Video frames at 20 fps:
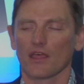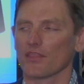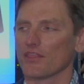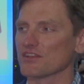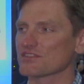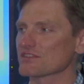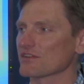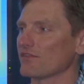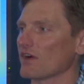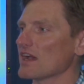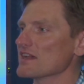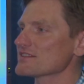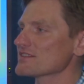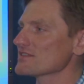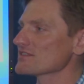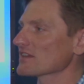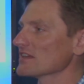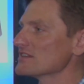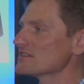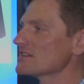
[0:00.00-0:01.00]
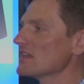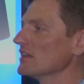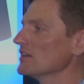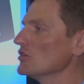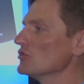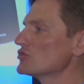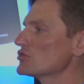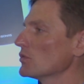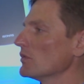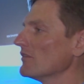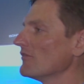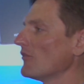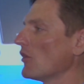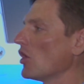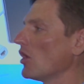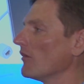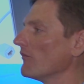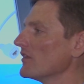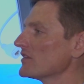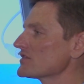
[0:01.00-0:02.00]
This device has continued to
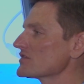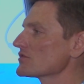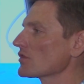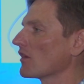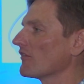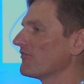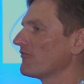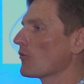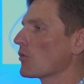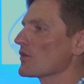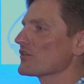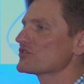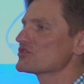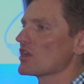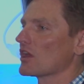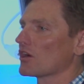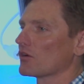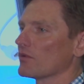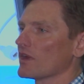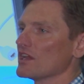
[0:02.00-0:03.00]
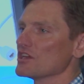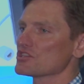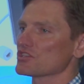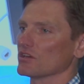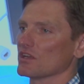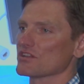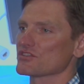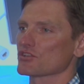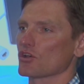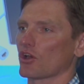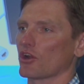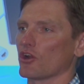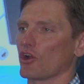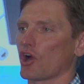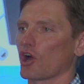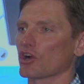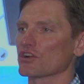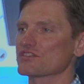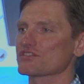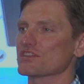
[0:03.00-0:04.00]
evolve. This is our fourth generation. It's called an
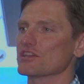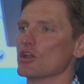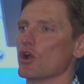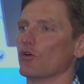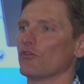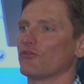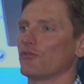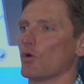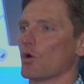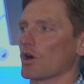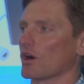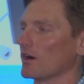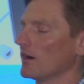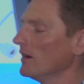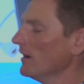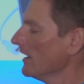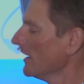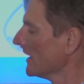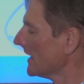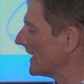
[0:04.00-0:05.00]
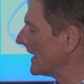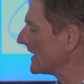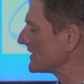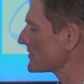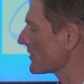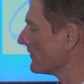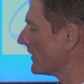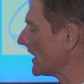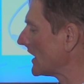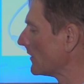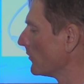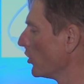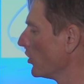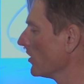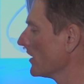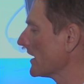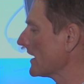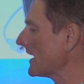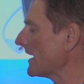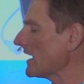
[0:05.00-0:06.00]
RCO4. It's
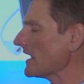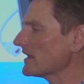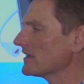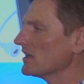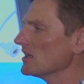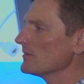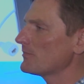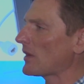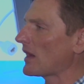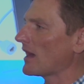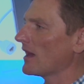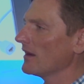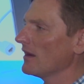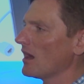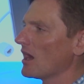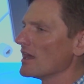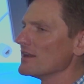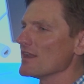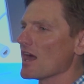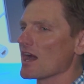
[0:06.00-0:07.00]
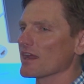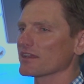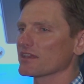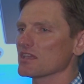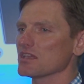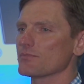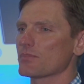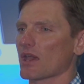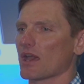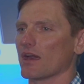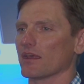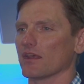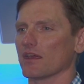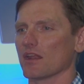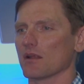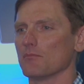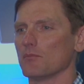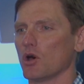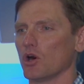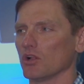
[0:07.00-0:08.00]
available in a keypad, a non-keypad,
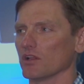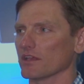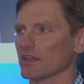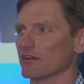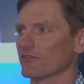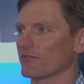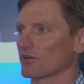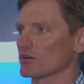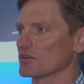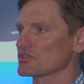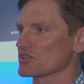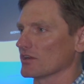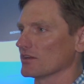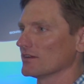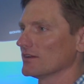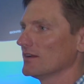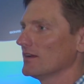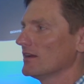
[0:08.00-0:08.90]
and a mullion version.